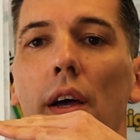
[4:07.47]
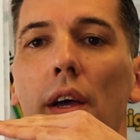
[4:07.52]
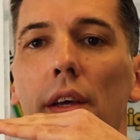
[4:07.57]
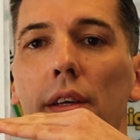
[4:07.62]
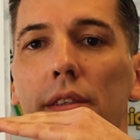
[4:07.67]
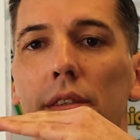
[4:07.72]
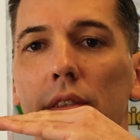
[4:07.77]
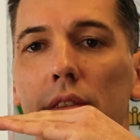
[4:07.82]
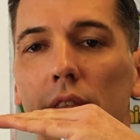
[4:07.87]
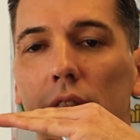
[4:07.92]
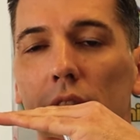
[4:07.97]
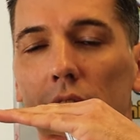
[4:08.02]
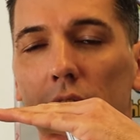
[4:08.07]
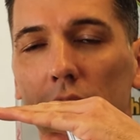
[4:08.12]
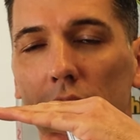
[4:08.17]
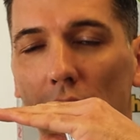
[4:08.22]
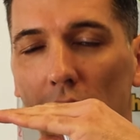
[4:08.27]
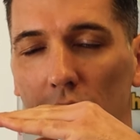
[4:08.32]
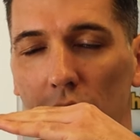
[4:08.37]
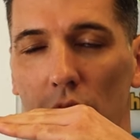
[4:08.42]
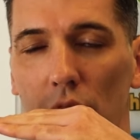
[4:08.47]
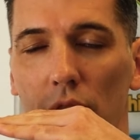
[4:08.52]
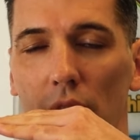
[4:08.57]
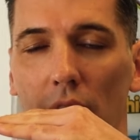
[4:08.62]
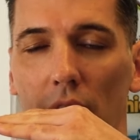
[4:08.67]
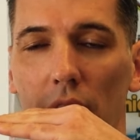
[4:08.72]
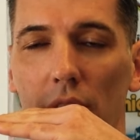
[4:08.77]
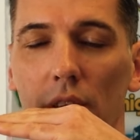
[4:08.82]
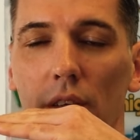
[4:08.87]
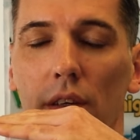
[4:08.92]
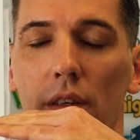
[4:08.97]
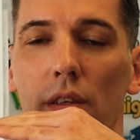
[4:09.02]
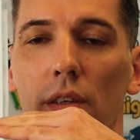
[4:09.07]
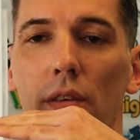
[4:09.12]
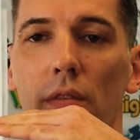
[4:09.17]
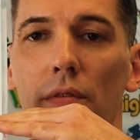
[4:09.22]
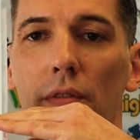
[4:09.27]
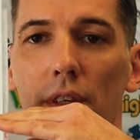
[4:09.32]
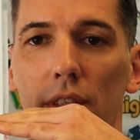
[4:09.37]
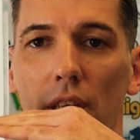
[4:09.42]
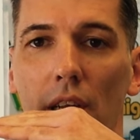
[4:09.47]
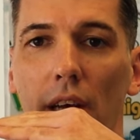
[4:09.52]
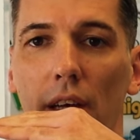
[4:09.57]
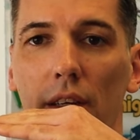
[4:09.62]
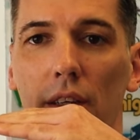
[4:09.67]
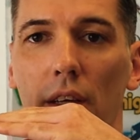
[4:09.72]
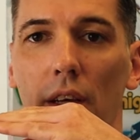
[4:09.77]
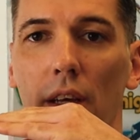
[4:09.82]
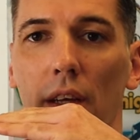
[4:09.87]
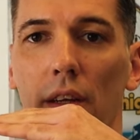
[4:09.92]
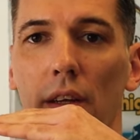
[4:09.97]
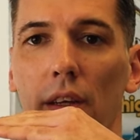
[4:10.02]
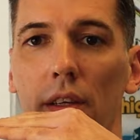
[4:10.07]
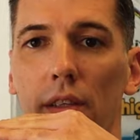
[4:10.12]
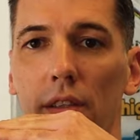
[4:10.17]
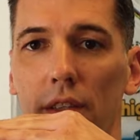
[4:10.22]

is saturated with lactate.